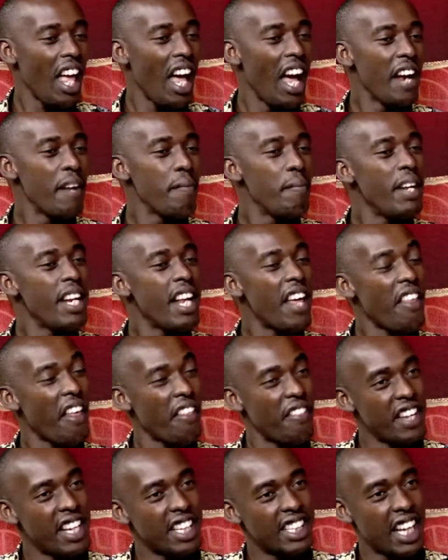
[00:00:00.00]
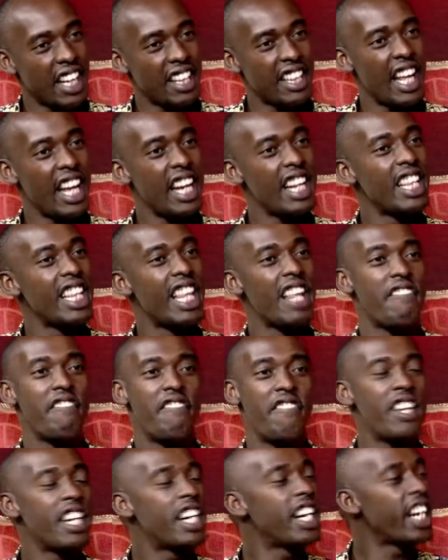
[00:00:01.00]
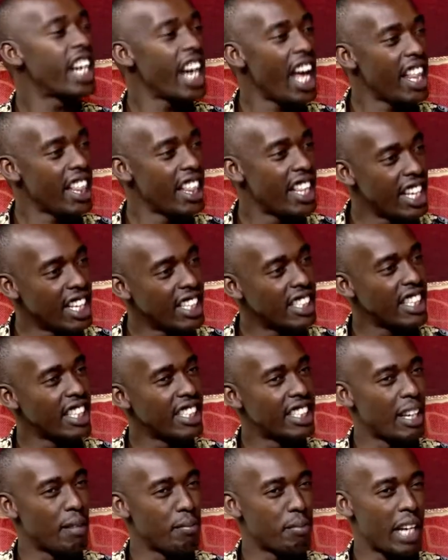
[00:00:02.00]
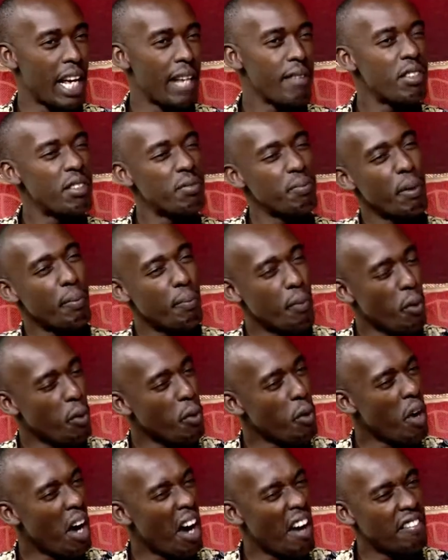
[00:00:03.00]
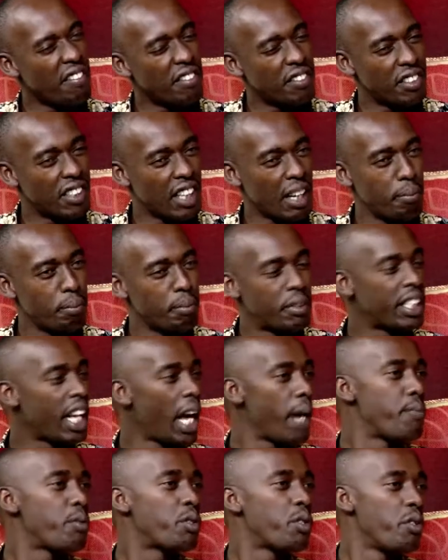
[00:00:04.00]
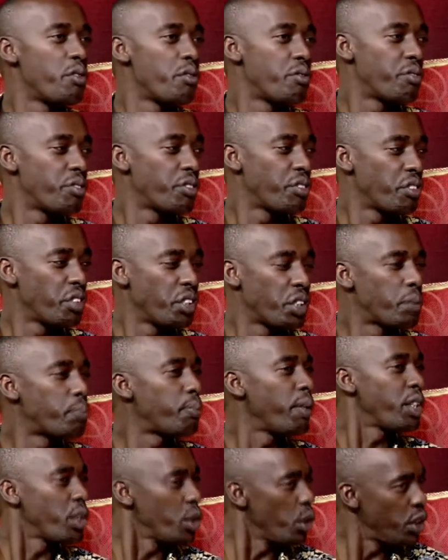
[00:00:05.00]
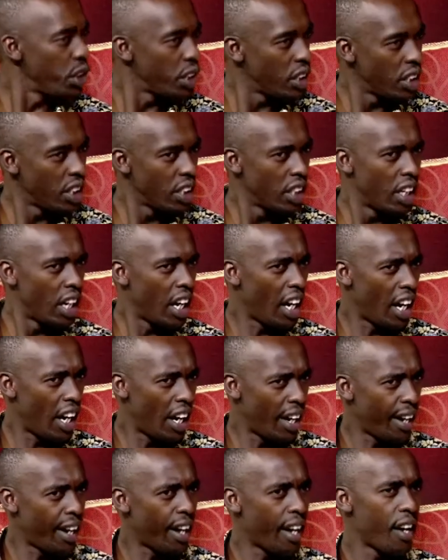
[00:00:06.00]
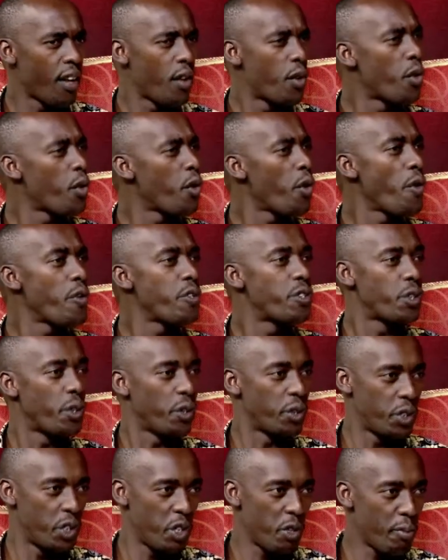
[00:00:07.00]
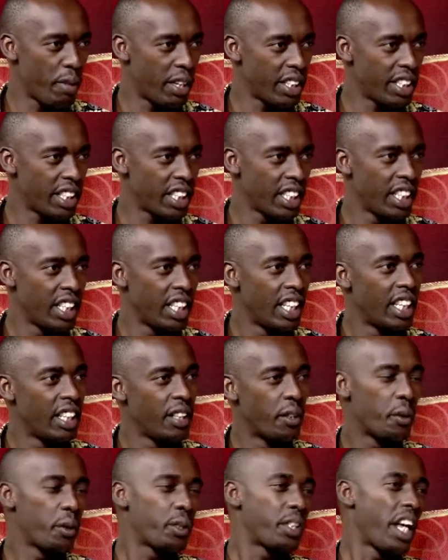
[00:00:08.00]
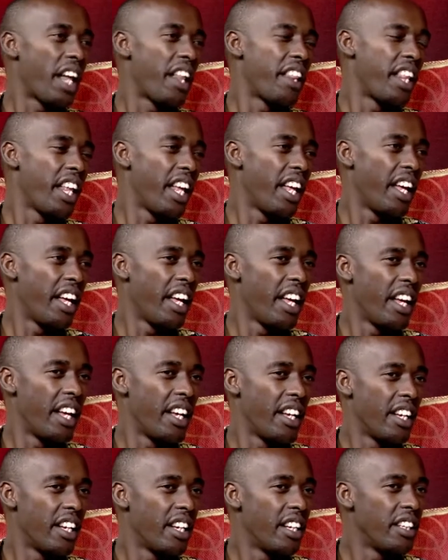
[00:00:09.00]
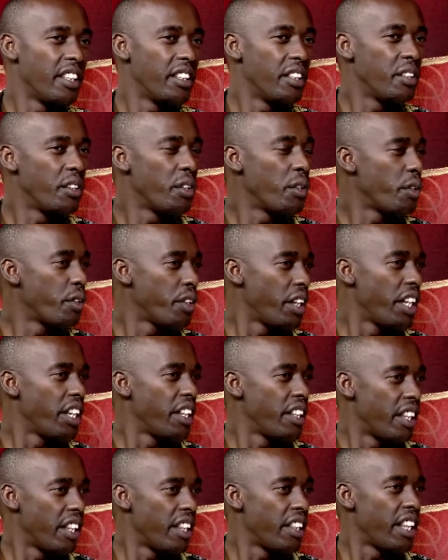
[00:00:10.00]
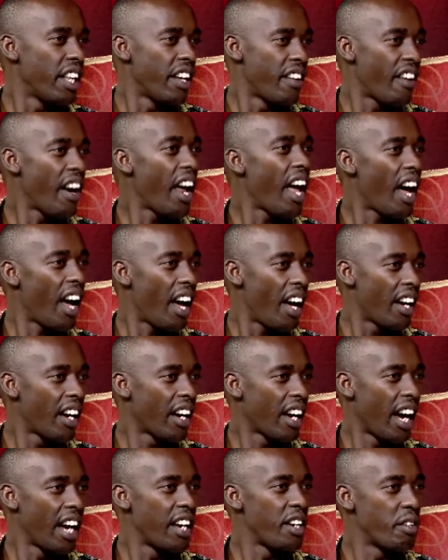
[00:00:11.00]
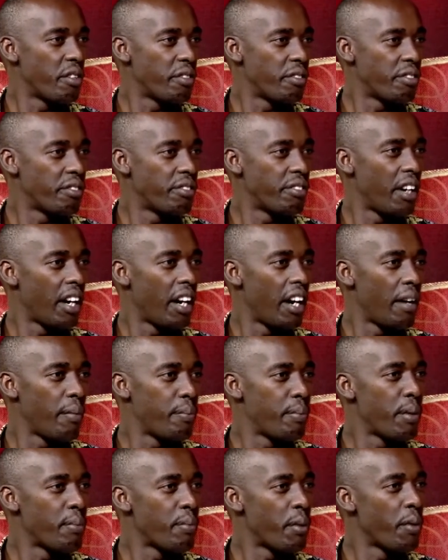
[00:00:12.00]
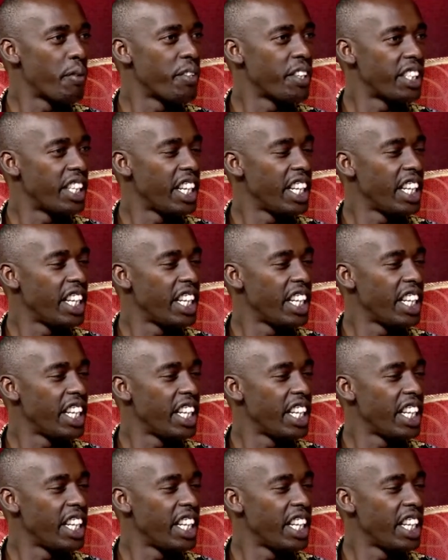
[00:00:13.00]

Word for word: And many other things, and then the very rare things is sometimes people who have some types of special growths or tumors. Those are the the rare kind of people with